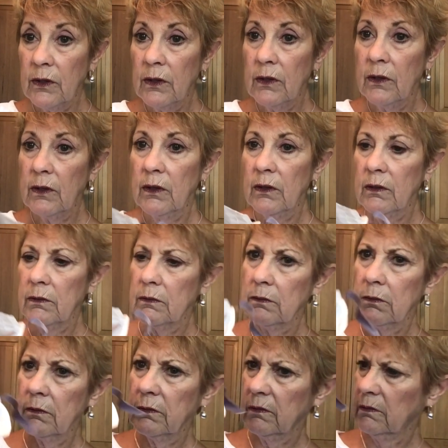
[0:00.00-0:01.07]

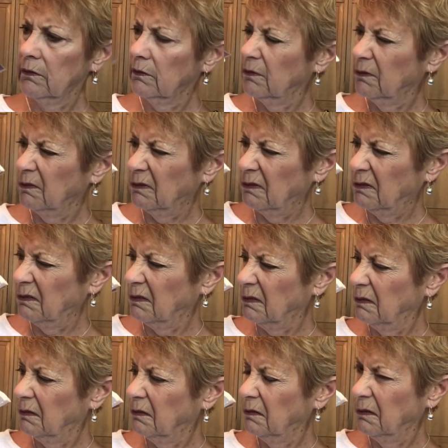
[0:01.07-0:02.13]

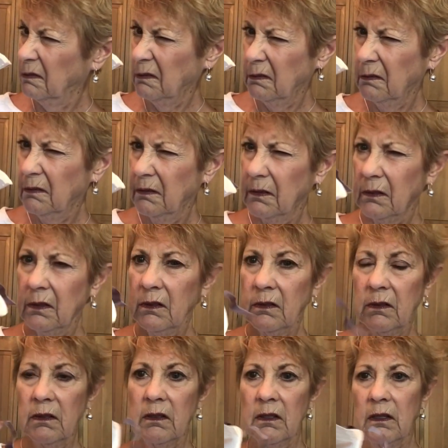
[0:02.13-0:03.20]

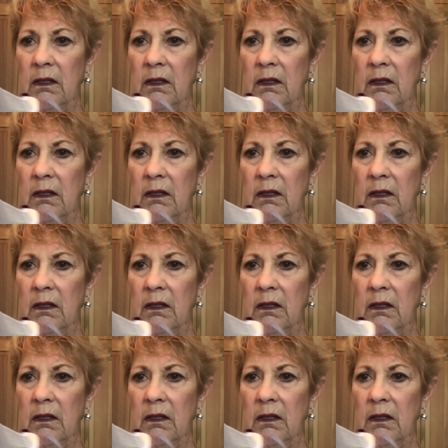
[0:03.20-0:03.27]
No one is speaking in this clip.